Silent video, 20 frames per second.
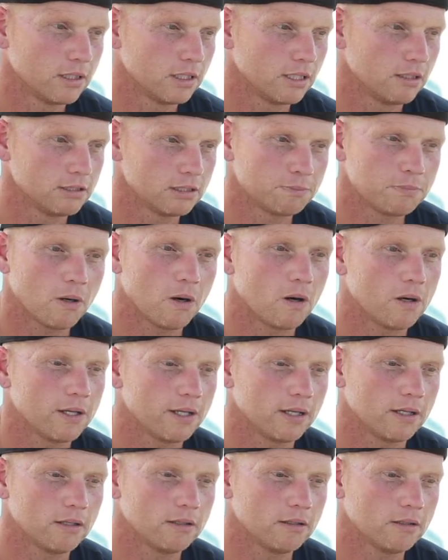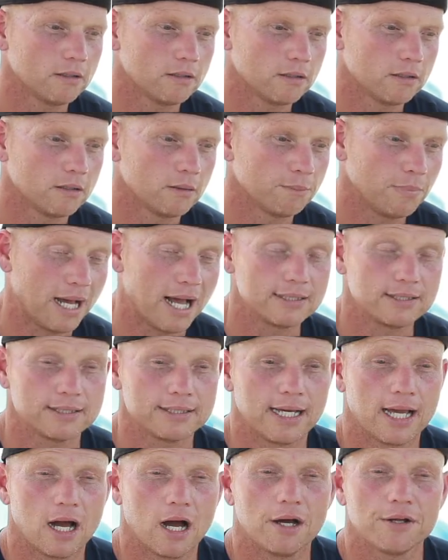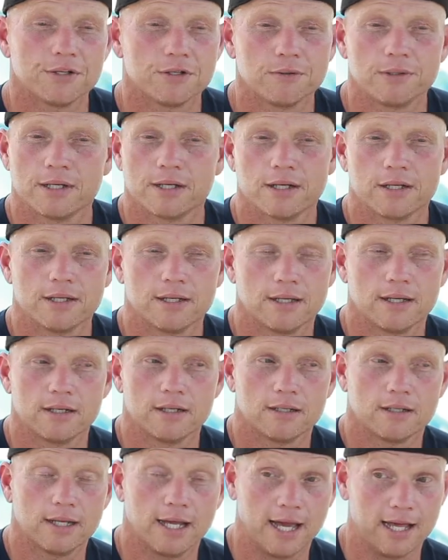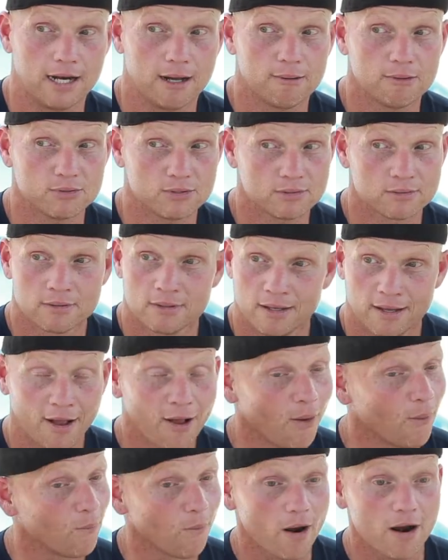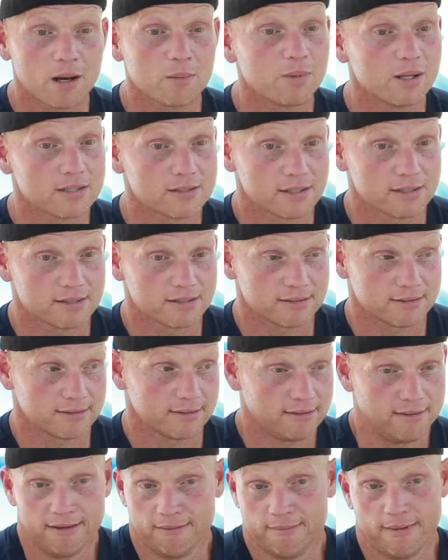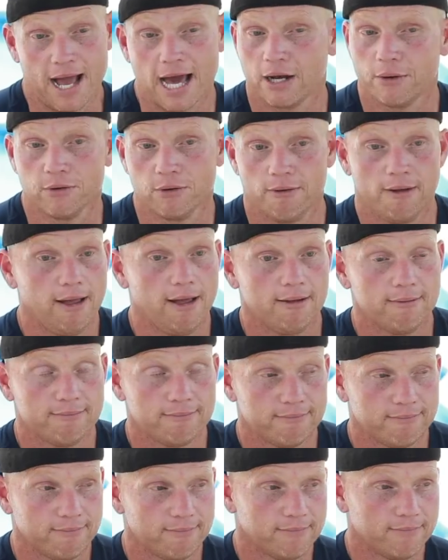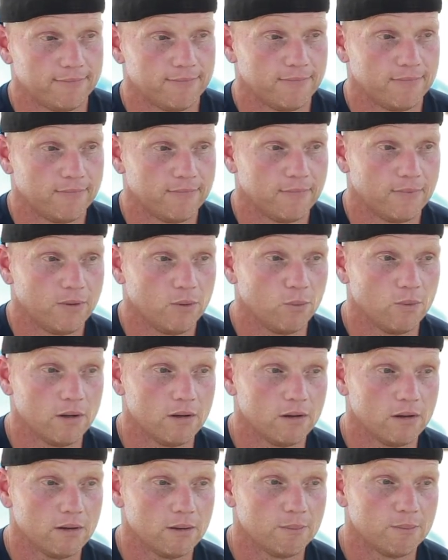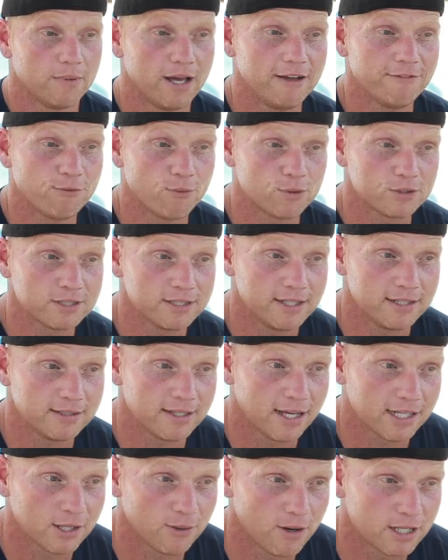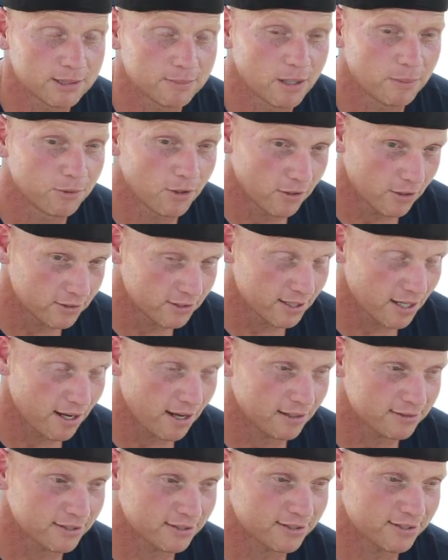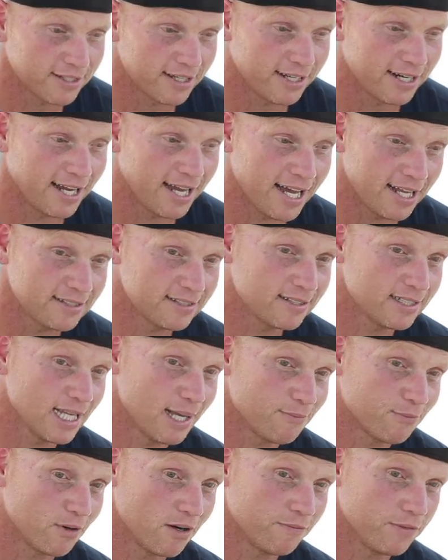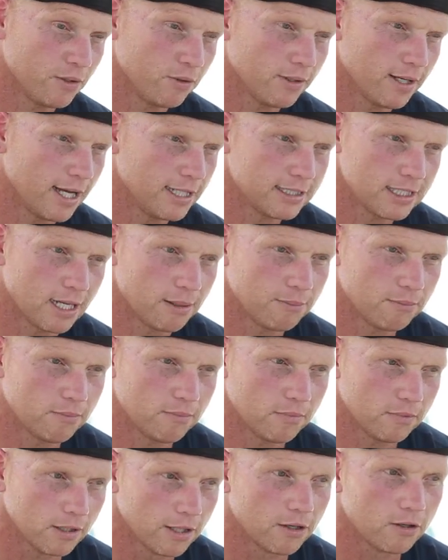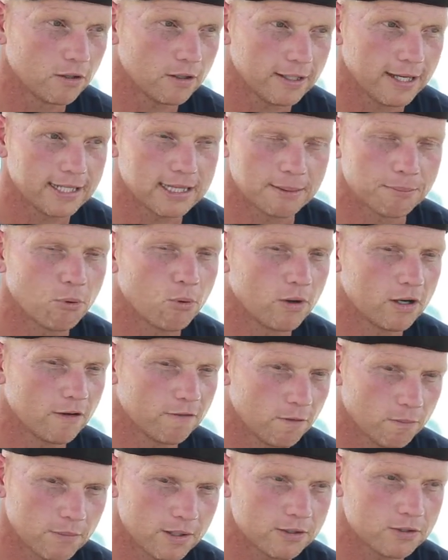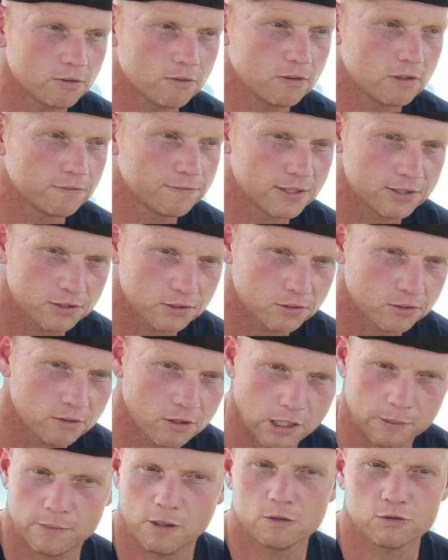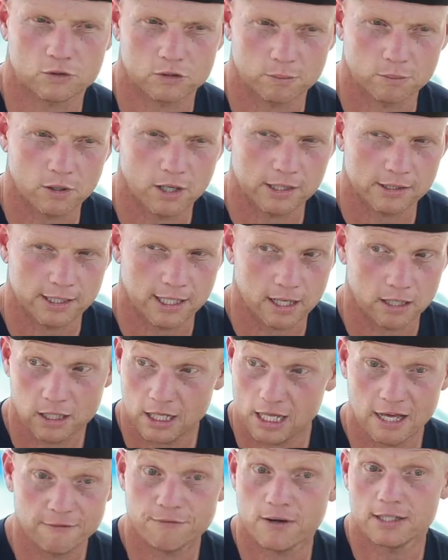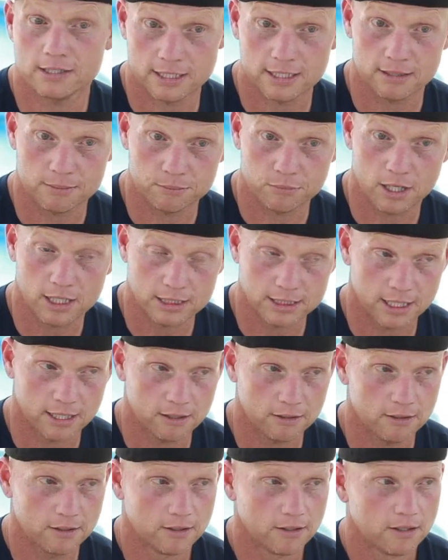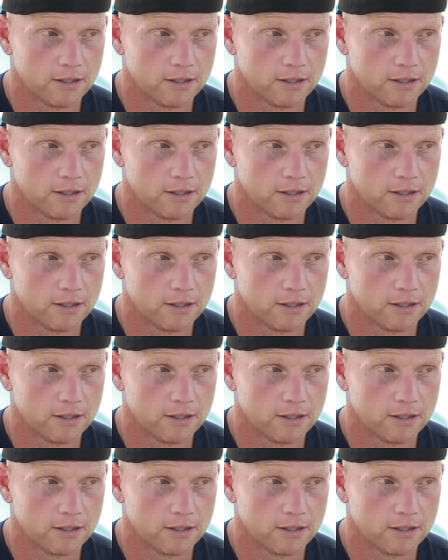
partying, passing out, doing it again. And I was running a business. I don't know how. Well, May 14th, I go out to my brother's house, and I hadn't slept for a few days. I'm literally at the point of a mental and physical and emotional breakdown, if I didn't break down.